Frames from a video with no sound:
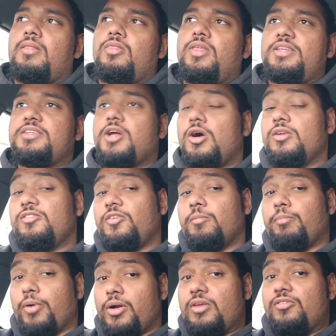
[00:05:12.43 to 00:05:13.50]
This goes for
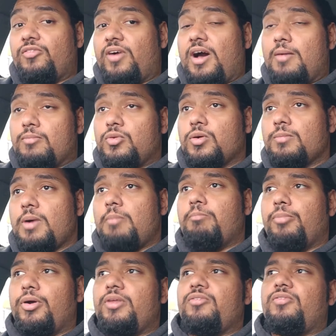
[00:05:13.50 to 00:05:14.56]
body fat. I'm talking
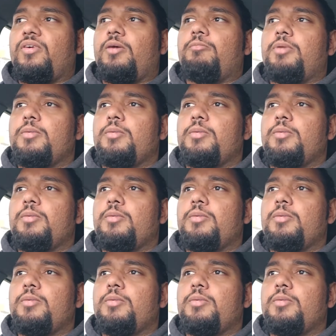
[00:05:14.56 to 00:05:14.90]
about body fat.